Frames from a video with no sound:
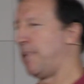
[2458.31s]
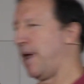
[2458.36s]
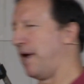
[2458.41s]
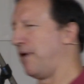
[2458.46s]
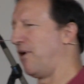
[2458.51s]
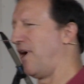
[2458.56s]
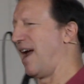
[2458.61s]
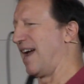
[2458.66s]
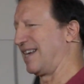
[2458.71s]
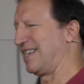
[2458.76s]

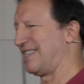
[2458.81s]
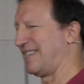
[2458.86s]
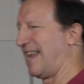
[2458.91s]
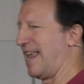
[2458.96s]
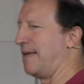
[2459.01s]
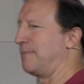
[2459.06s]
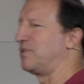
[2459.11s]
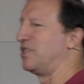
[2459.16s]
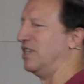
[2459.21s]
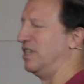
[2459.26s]
Barak,
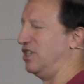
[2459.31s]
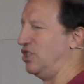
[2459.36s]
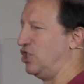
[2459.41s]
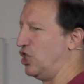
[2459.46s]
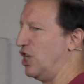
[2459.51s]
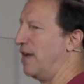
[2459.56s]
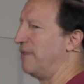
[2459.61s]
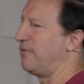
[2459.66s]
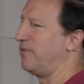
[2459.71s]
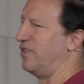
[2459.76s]
Samson,
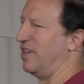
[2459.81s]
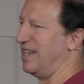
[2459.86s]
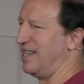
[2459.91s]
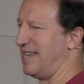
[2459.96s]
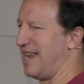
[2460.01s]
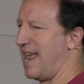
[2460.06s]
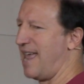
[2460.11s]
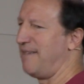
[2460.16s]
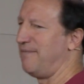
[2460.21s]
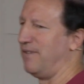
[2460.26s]
Jephthah,
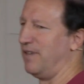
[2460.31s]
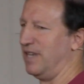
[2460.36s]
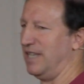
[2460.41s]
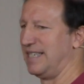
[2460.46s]
David,